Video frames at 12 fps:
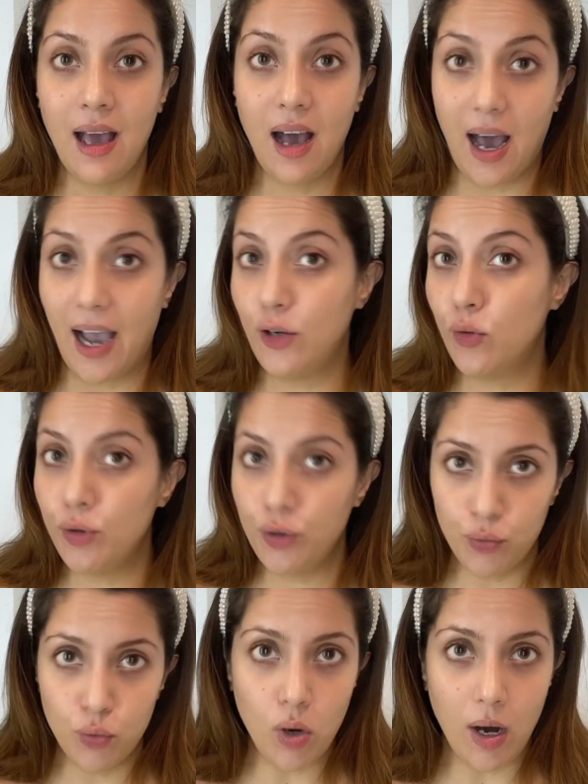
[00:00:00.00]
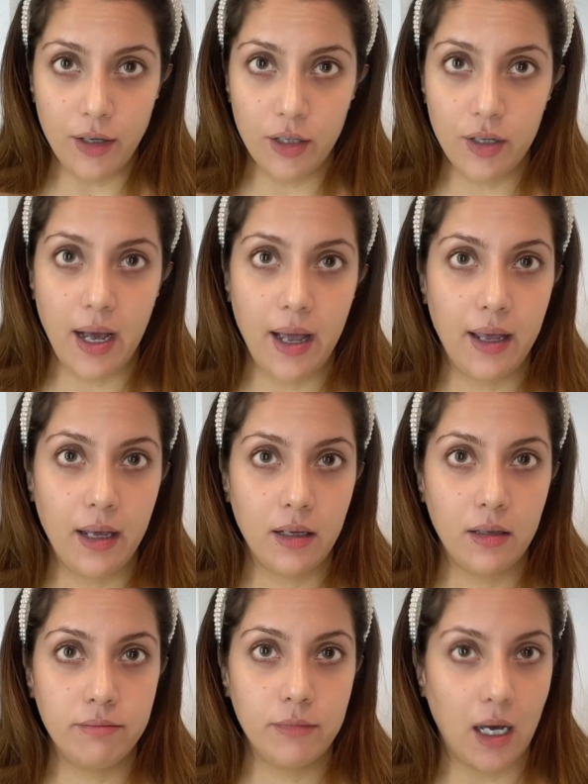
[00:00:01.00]
I don't do under eye
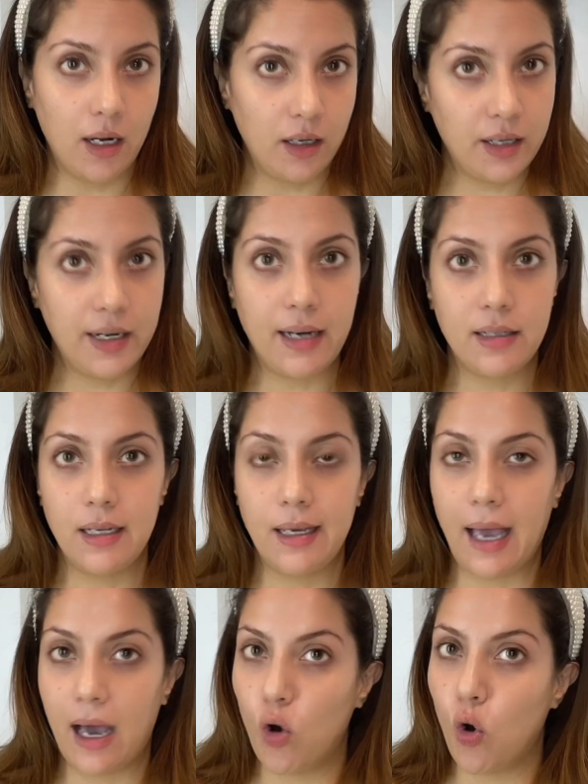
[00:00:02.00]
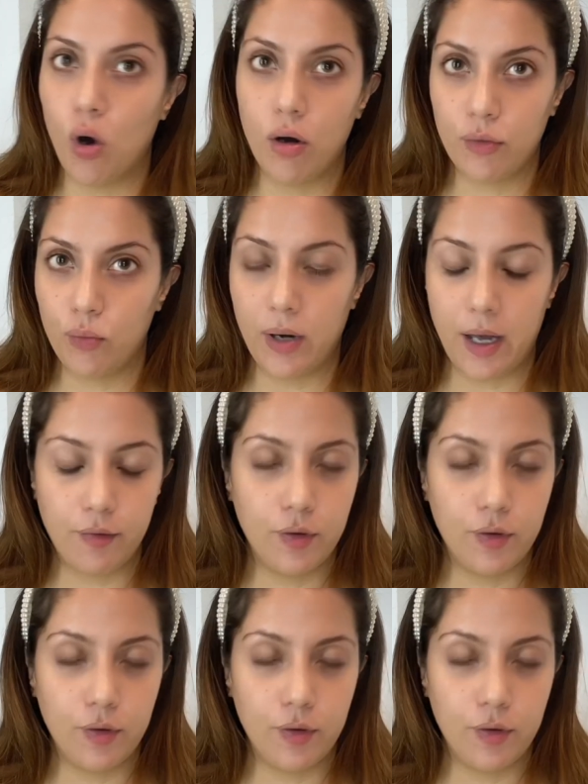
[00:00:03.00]
color correcting or whatever